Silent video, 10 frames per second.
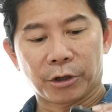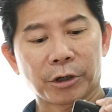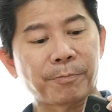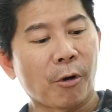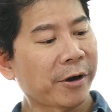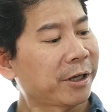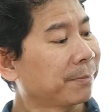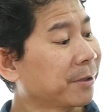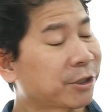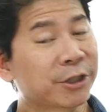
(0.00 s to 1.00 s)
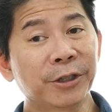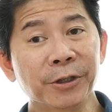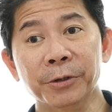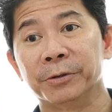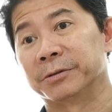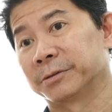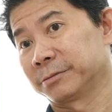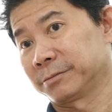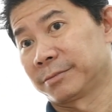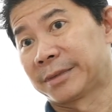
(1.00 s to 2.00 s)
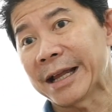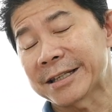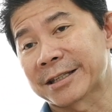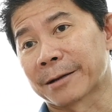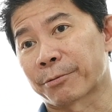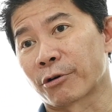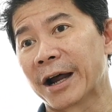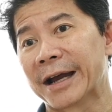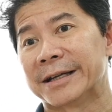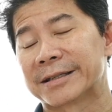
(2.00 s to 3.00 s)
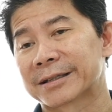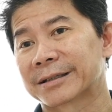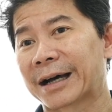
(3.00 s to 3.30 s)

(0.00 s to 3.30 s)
Good point number two, that's the price.